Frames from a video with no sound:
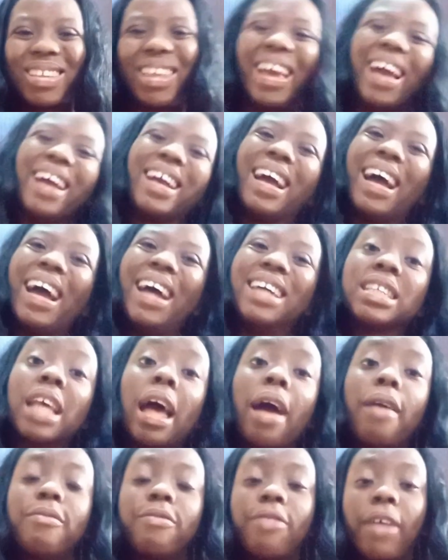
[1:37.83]
yeah guys,
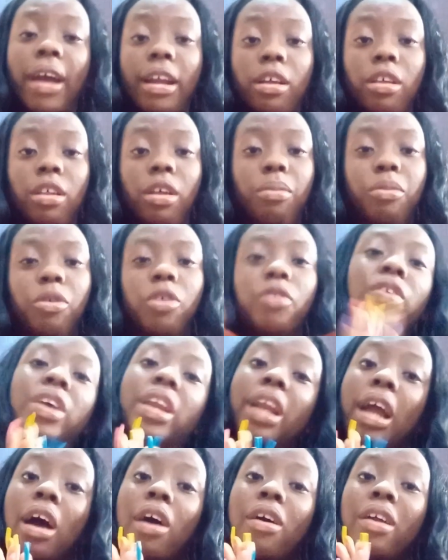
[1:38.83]
I'm finally
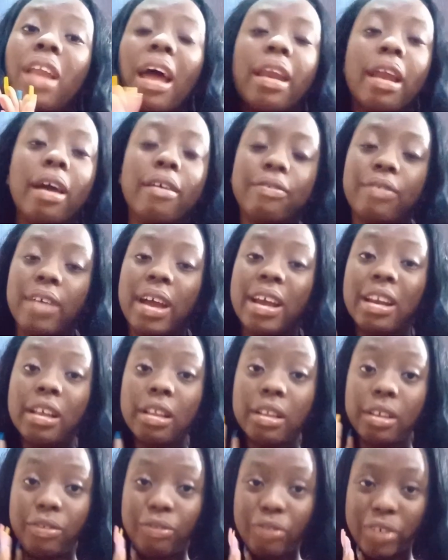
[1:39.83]
moving out and I
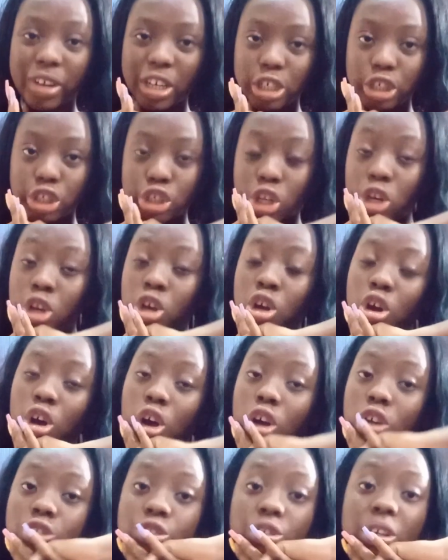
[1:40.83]
finally finished
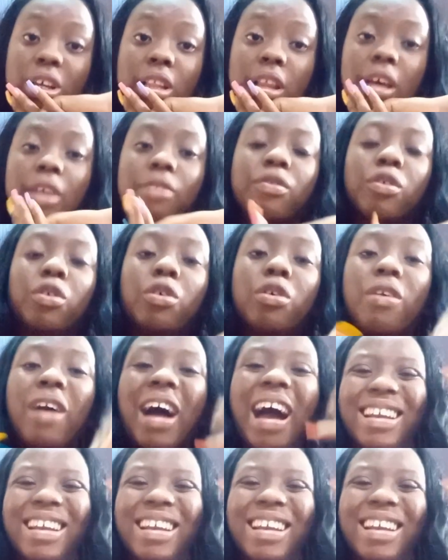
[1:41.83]
100 level,